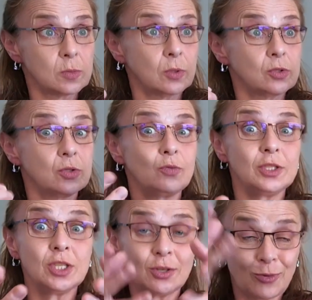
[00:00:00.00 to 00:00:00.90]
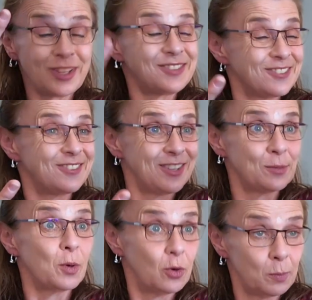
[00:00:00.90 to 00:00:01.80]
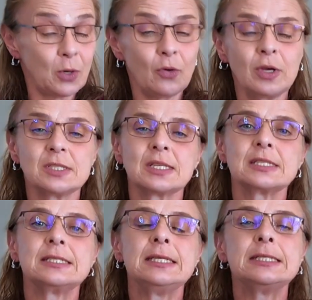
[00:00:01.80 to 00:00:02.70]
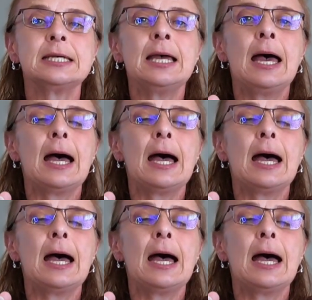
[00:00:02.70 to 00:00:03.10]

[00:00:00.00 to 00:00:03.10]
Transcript: transplant to regenerate that bone marrow, as I said.